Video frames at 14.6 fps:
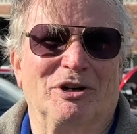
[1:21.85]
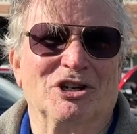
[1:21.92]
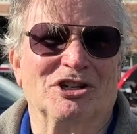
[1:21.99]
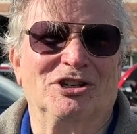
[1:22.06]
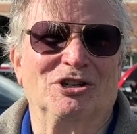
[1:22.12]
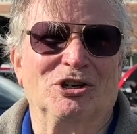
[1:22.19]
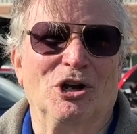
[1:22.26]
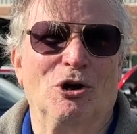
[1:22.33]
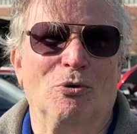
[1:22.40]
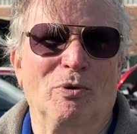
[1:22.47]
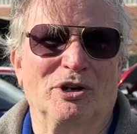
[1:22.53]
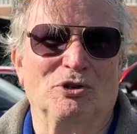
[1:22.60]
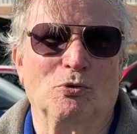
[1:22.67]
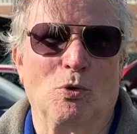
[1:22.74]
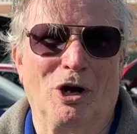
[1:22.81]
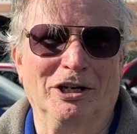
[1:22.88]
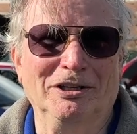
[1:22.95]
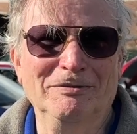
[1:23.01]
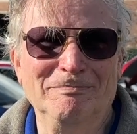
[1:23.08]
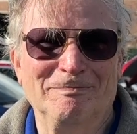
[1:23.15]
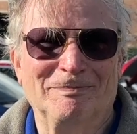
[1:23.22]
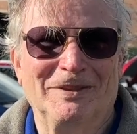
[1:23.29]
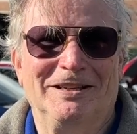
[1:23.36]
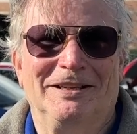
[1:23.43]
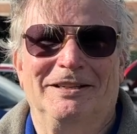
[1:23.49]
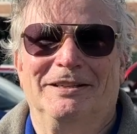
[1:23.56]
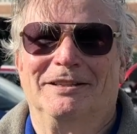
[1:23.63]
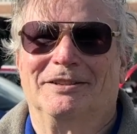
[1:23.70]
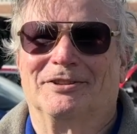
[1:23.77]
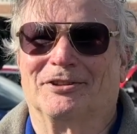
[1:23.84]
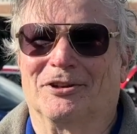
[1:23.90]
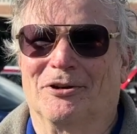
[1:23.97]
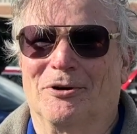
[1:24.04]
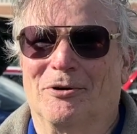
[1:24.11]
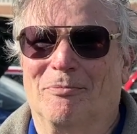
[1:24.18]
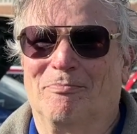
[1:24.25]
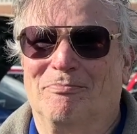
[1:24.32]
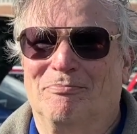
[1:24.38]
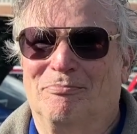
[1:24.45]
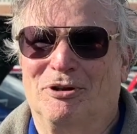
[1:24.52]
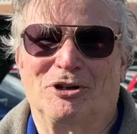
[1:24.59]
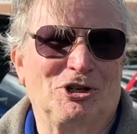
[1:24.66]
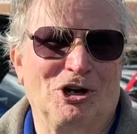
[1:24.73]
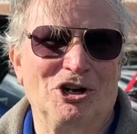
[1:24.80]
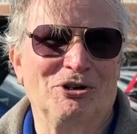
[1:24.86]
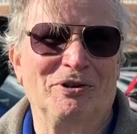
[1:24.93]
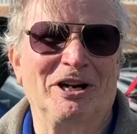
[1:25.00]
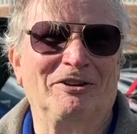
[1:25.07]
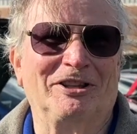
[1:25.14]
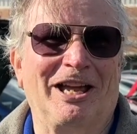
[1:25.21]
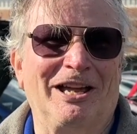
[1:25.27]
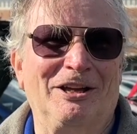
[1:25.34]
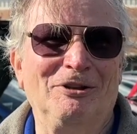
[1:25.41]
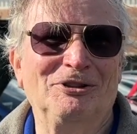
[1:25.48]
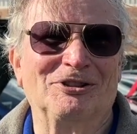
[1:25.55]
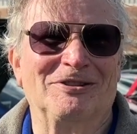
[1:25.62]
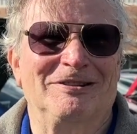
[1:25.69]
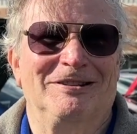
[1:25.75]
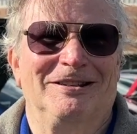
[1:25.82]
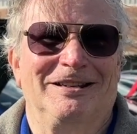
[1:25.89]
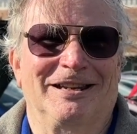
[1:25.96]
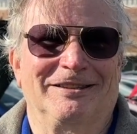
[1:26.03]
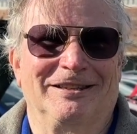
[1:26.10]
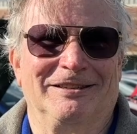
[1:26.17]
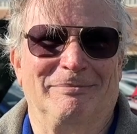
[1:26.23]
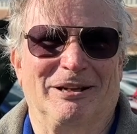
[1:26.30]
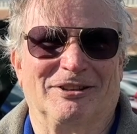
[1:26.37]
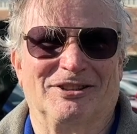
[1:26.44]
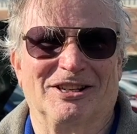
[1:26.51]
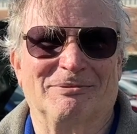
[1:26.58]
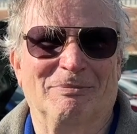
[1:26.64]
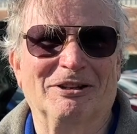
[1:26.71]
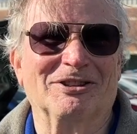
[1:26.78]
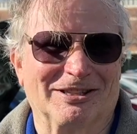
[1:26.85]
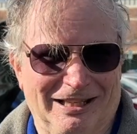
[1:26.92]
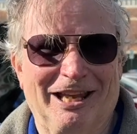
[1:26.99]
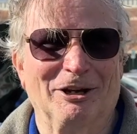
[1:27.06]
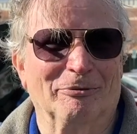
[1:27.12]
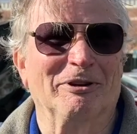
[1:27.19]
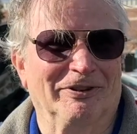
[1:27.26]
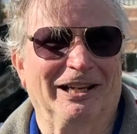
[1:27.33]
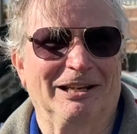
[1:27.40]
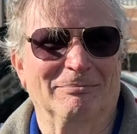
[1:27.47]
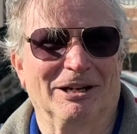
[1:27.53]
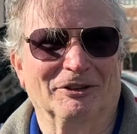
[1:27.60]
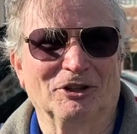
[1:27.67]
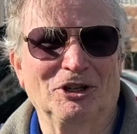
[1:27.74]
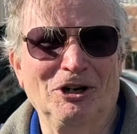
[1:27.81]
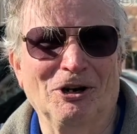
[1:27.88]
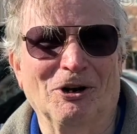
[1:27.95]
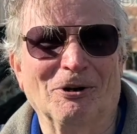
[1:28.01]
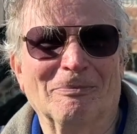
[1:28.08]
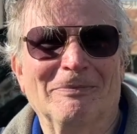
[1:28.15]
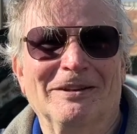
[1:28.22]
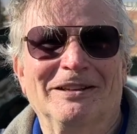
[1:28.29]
We just didn't know which one. So put a charger in at the house, and then about 6 months later, we finally bought the car.